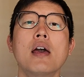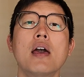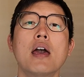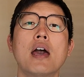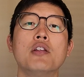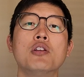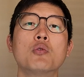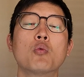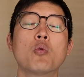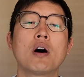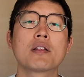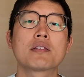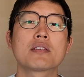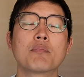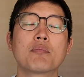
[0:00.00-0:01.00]
and you
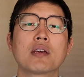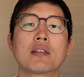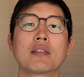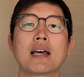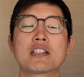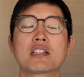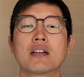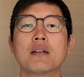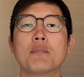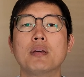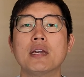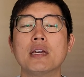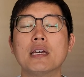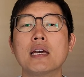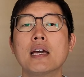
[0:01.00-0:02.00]
want something that's going to
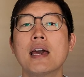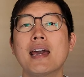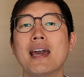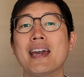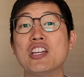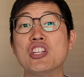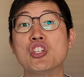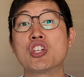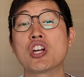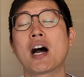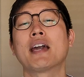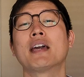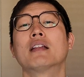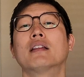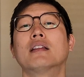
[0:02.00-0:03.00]
be a
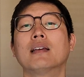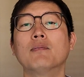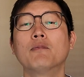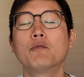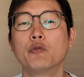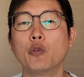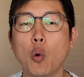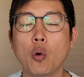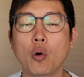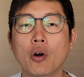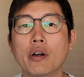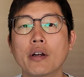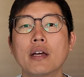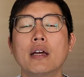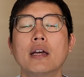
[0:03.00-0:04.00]
giant leap
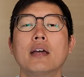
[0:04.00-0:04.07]
forward